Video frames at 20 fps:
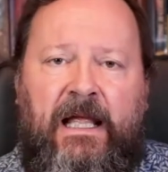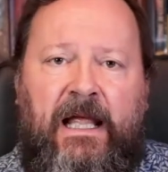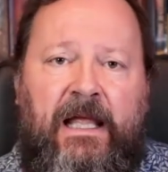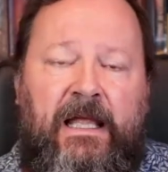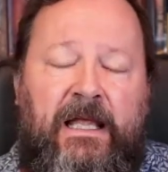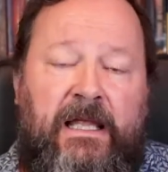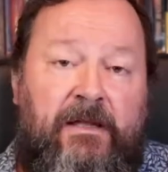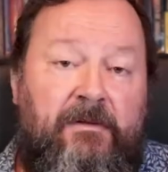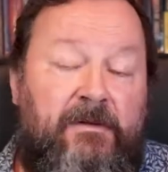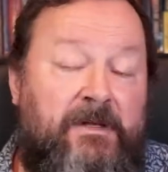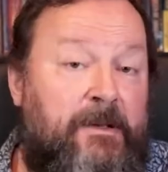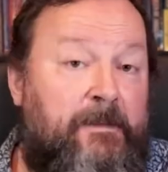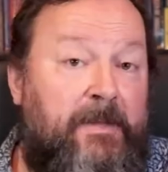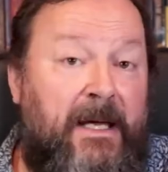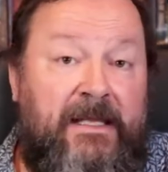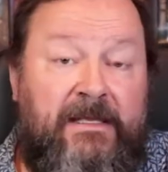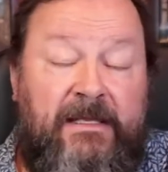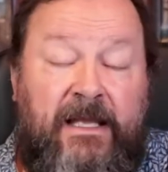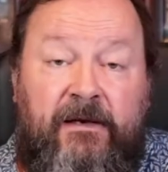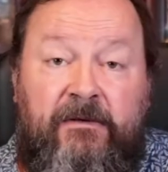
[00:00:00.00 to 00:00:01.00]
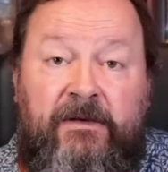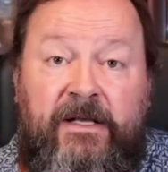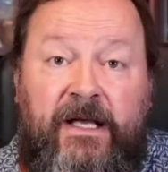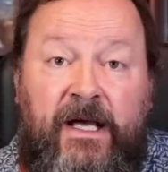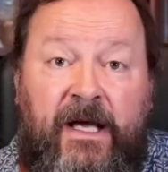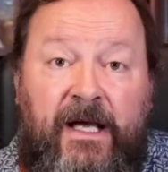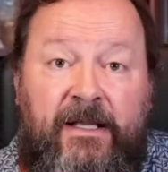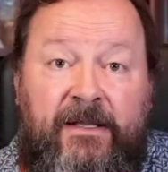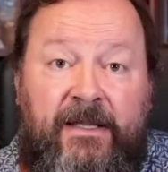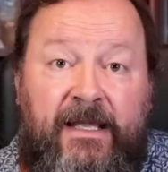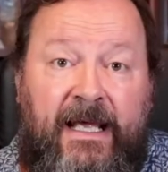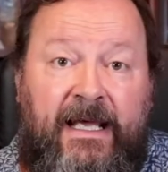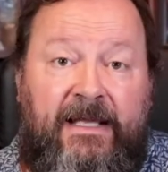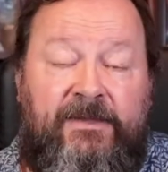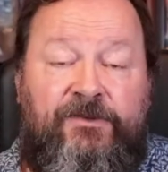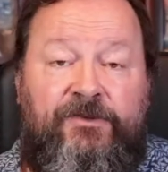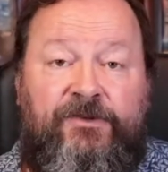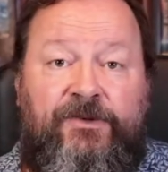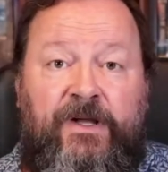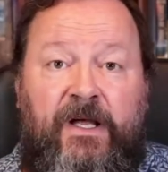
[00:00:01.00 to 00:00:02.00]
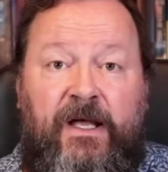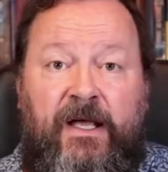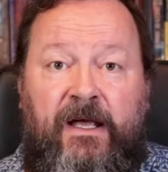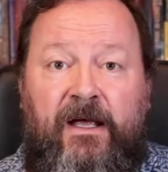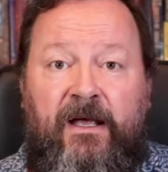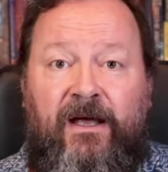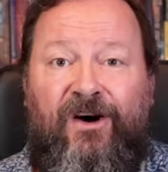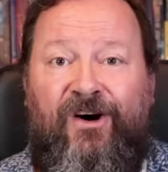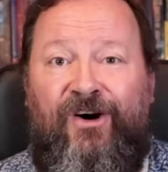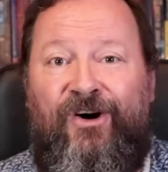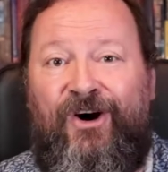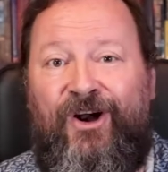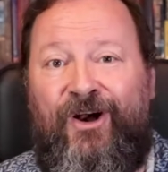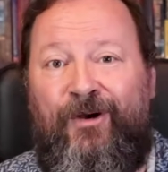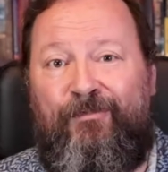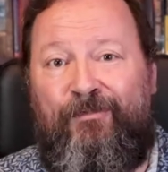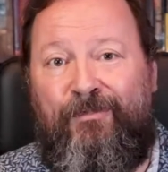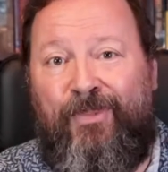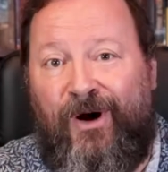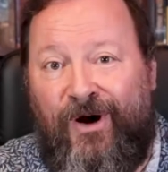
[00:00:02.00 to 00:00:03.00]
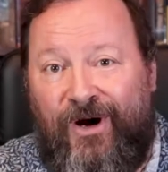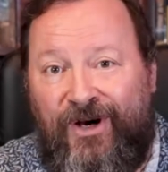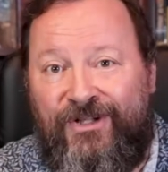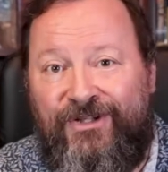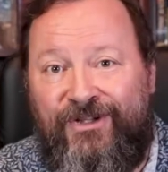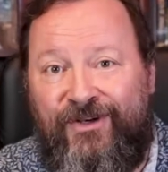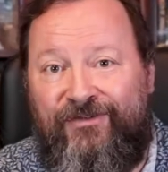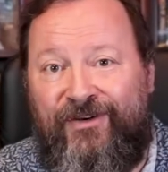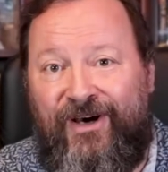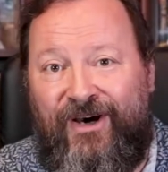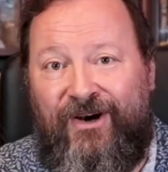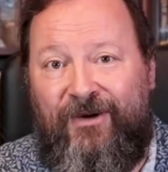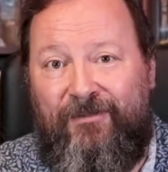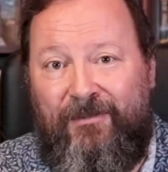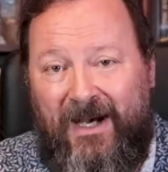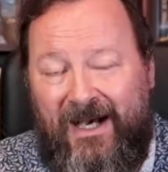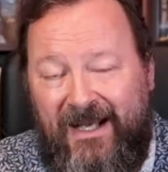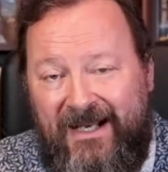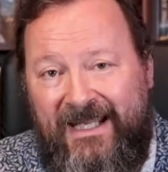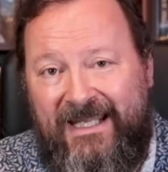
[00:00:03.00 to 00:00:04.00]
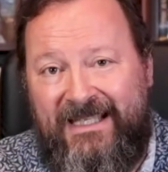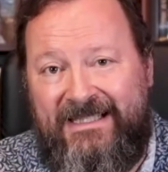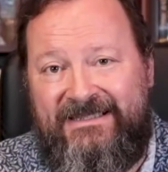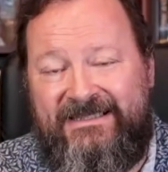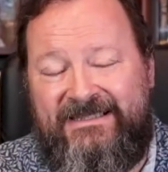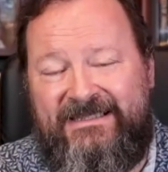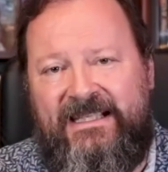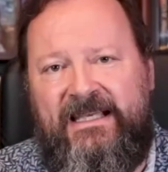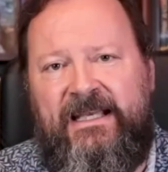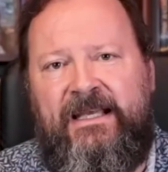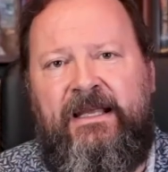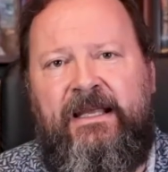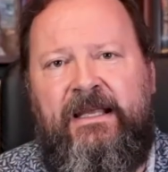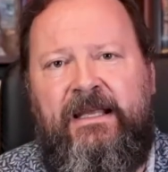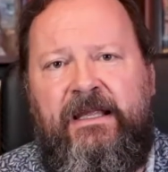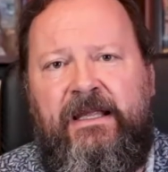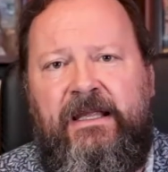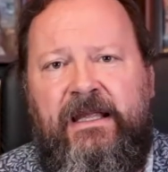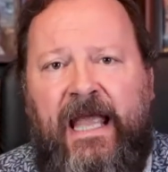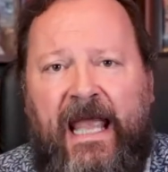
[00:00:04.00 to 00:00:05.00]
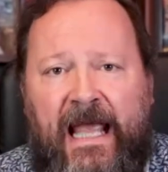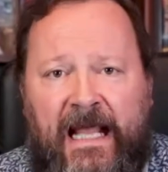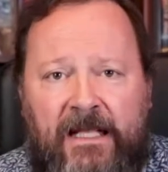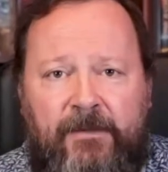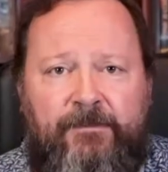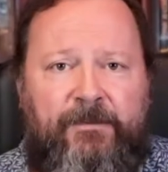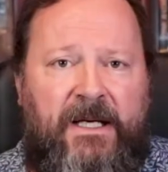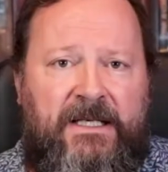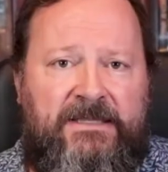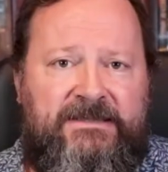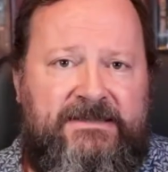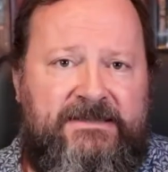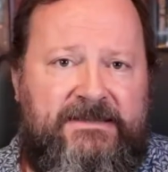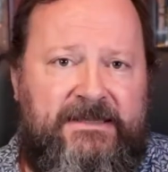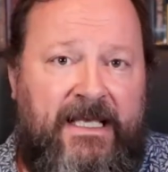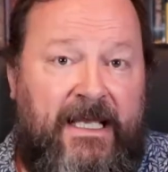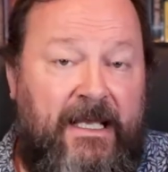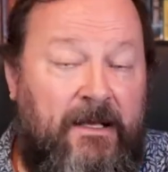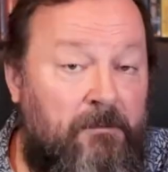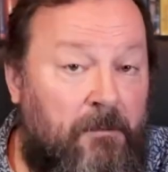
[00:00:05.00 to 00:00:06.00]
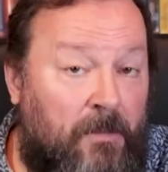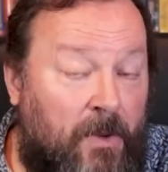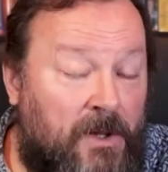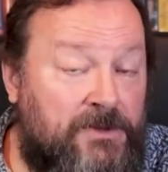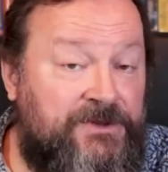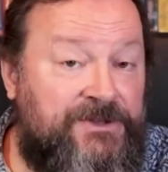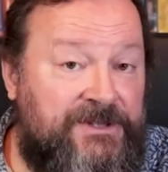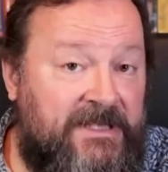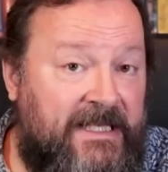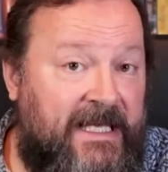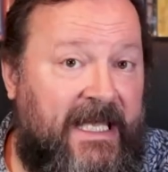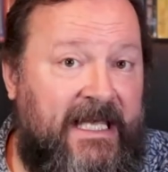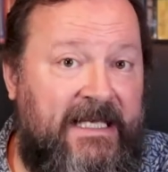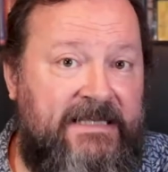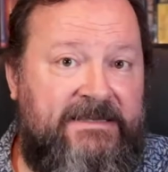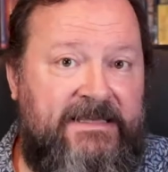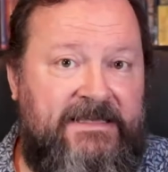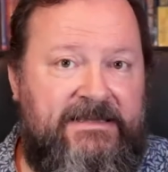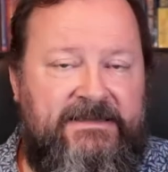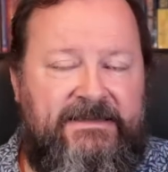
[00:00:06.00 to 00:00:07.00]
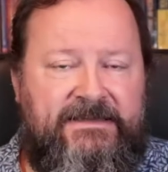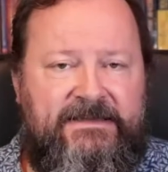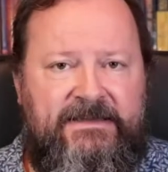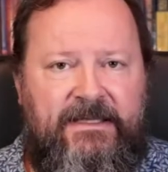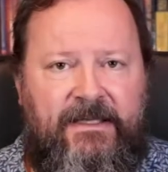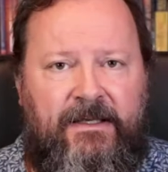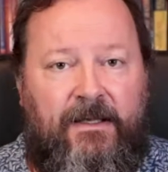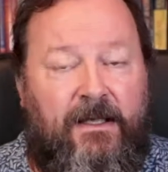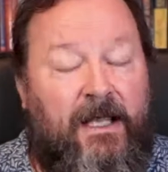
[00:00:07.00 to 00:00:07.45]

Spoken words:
The bacteria that are part of our bodies help us in most cases.